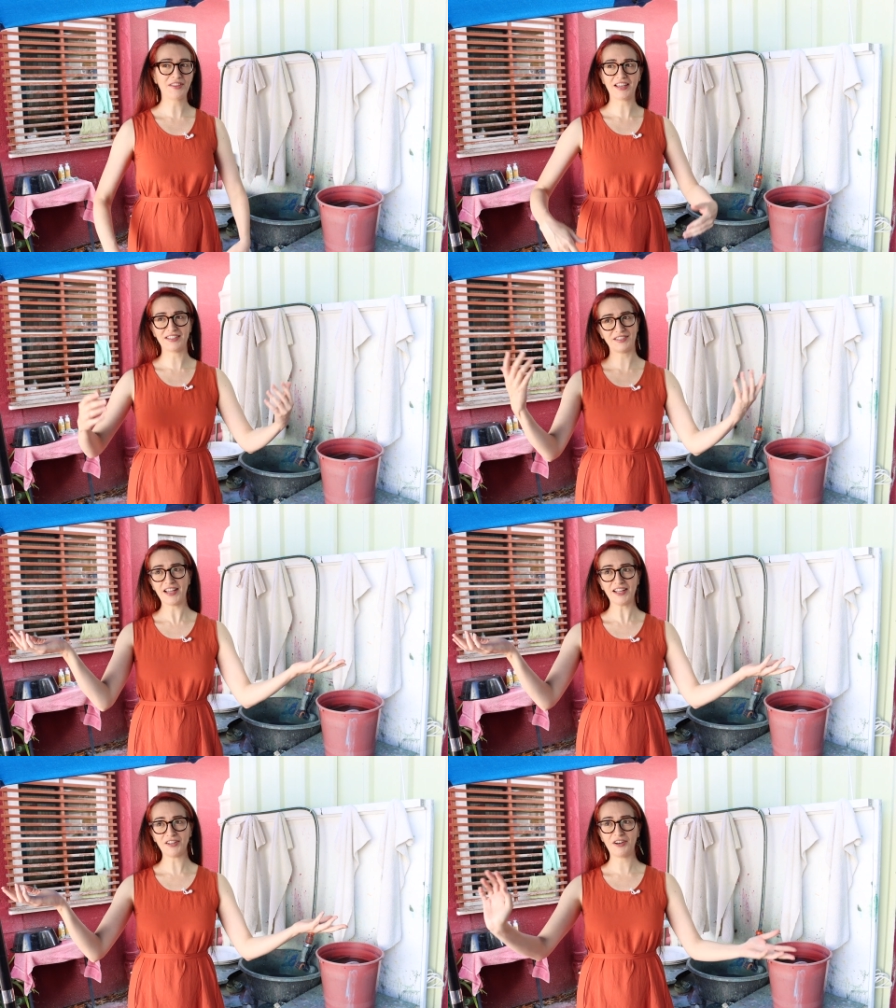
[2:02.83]
there's a
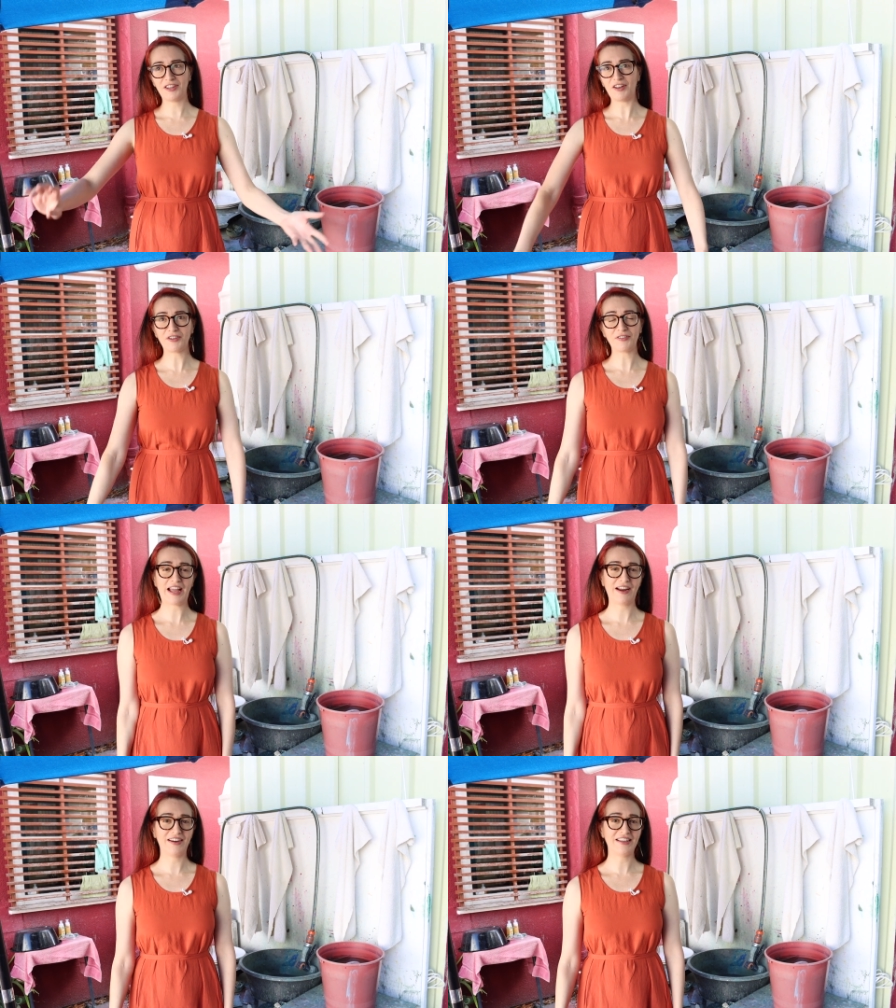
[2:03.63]
cyclone in the local
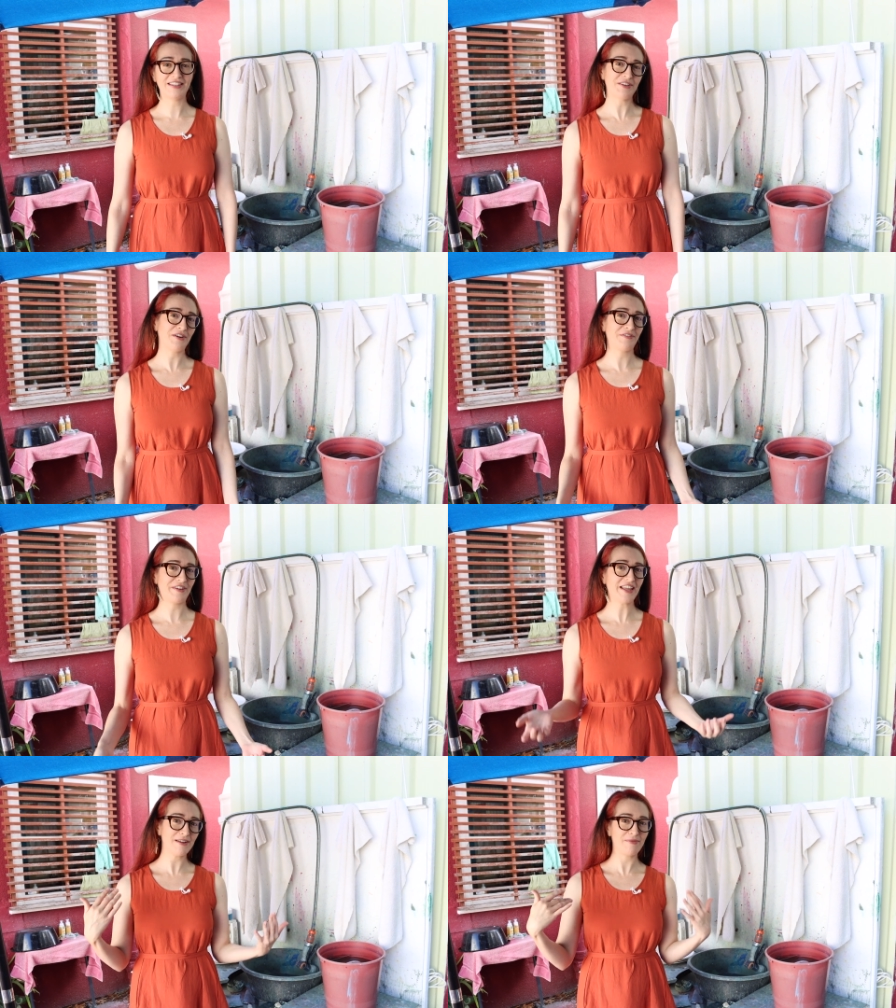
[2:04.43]
area, so if you
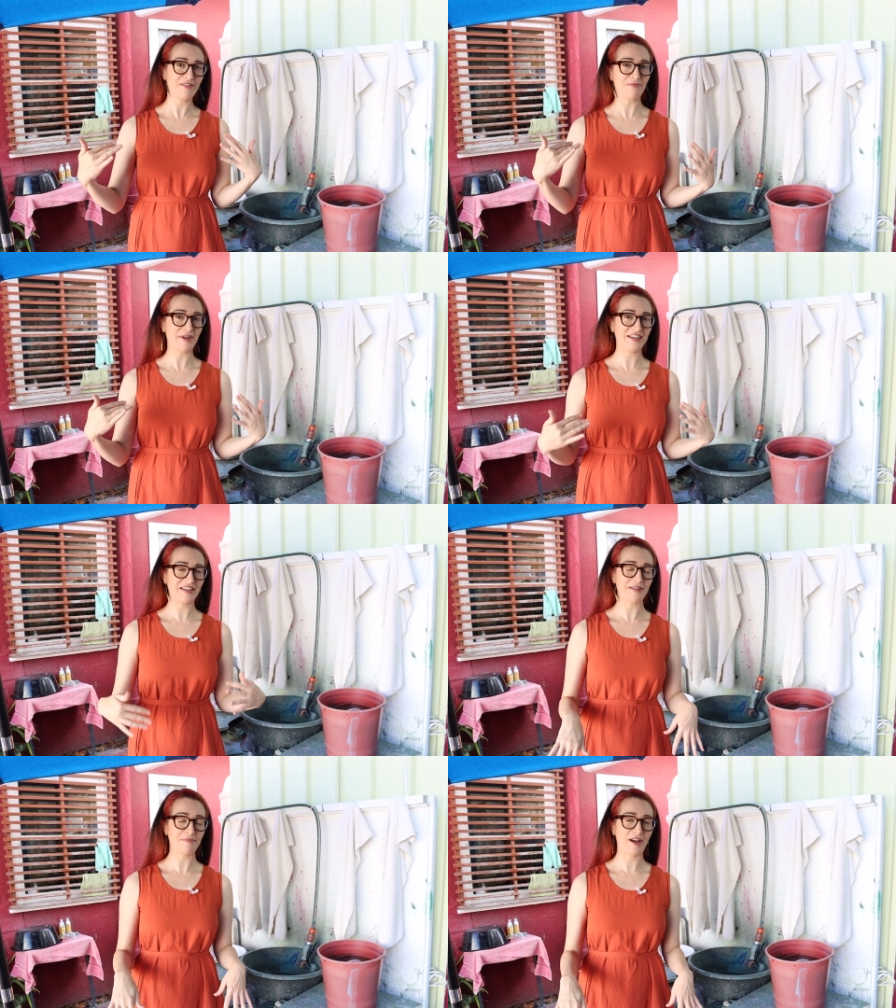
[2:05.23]
get a bit of wind
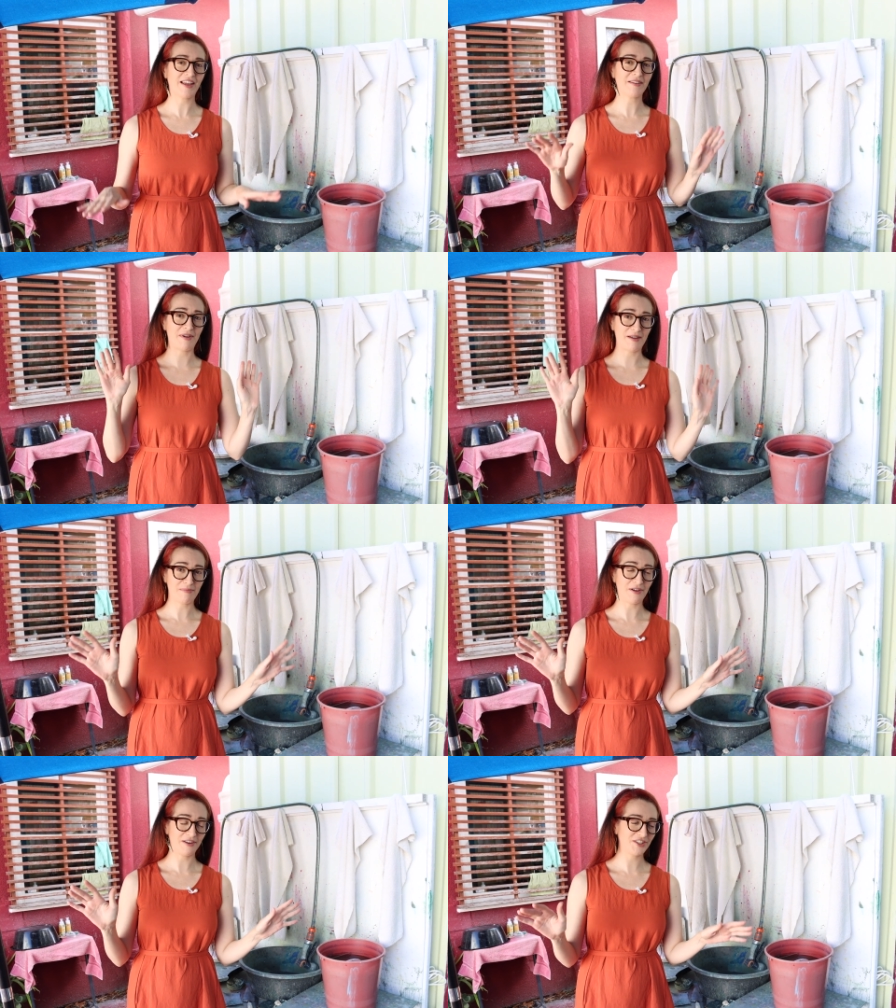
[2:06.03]
in the mic, my
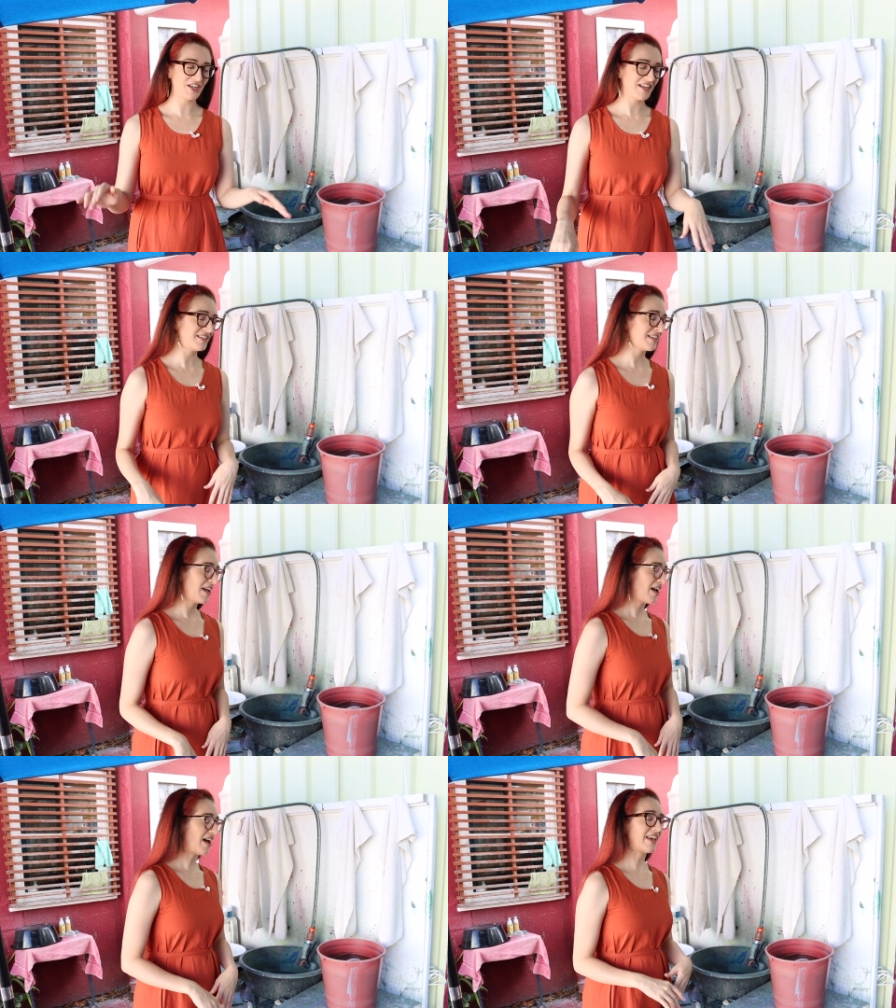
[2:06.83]
apologies.
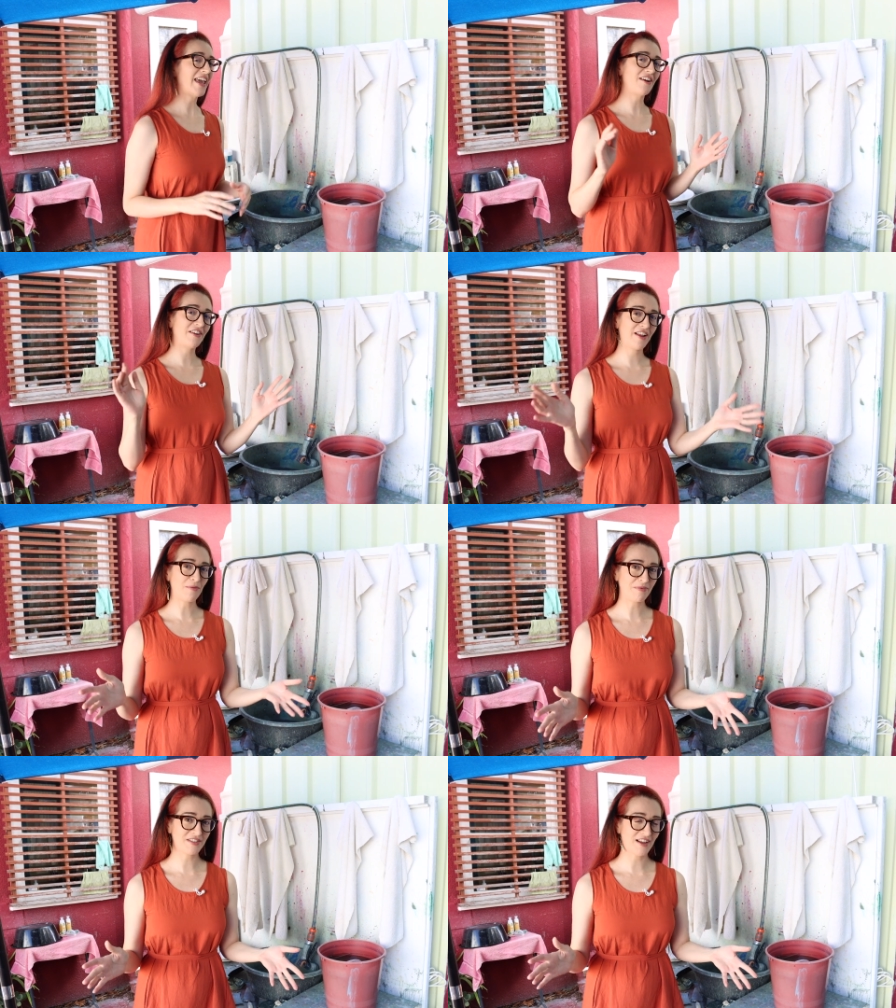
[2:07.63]
I cannot
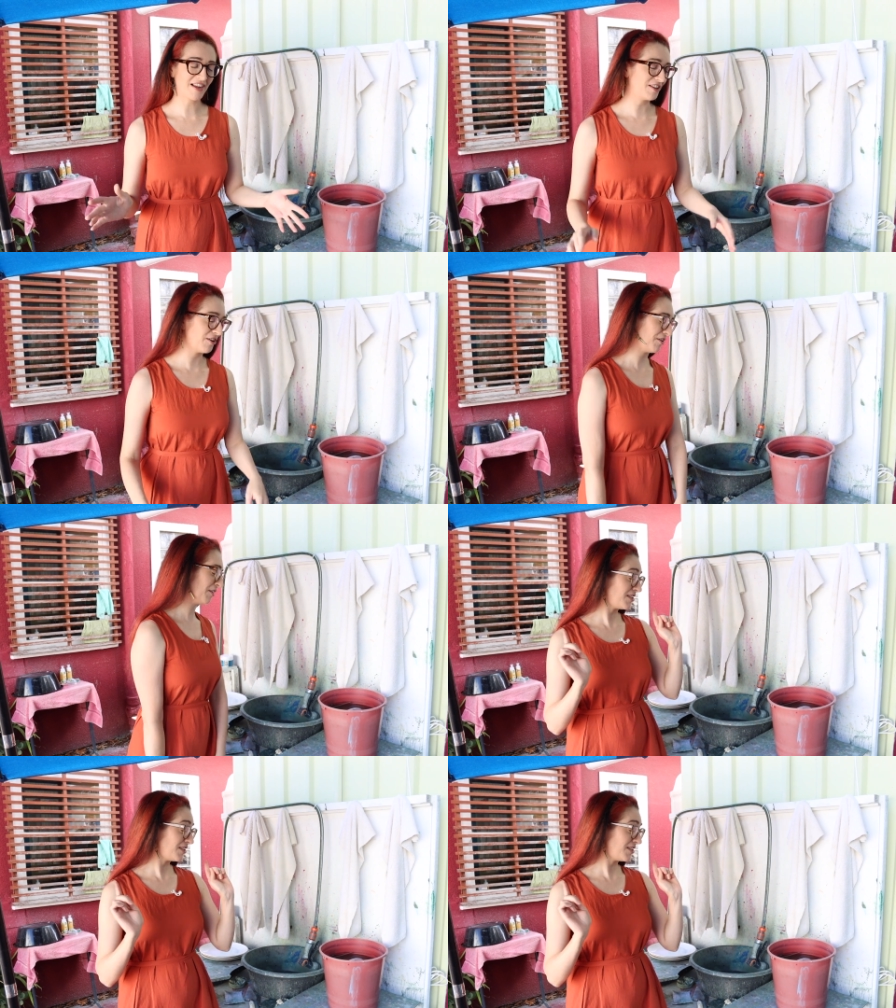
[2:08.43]
help the cyclone.